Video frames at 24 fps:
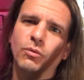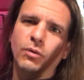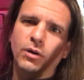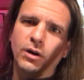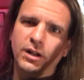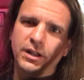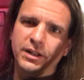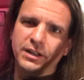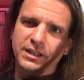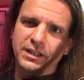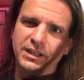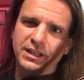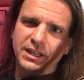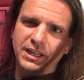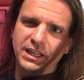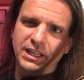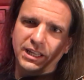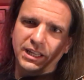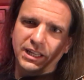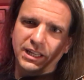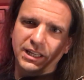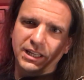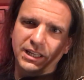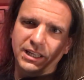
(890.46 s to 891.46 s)
one,
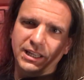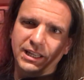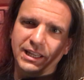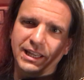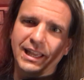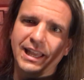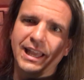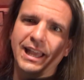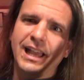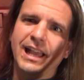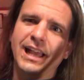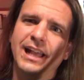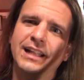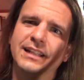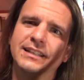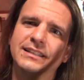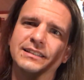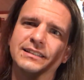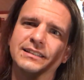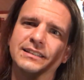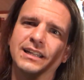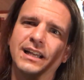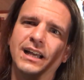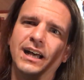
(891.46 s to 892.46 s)
E,
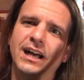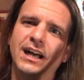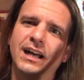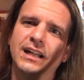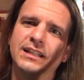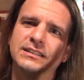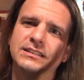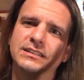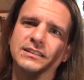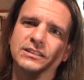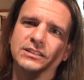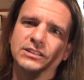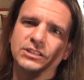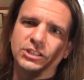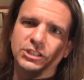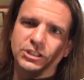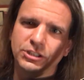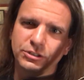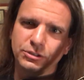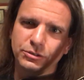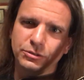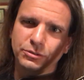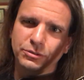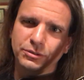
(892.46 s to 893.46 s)
and a. Uh,
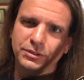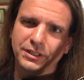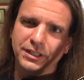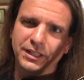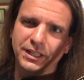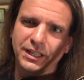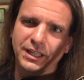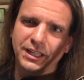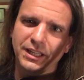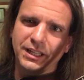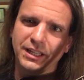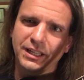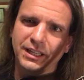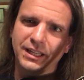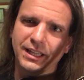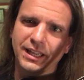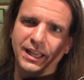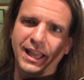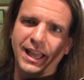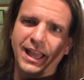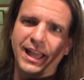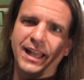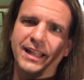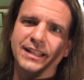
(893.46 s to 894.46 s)
two, E,
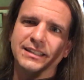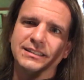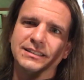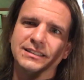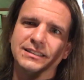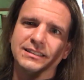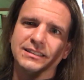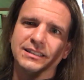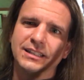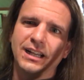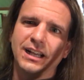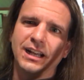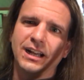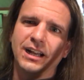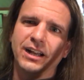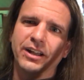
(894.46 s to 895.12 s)
and a.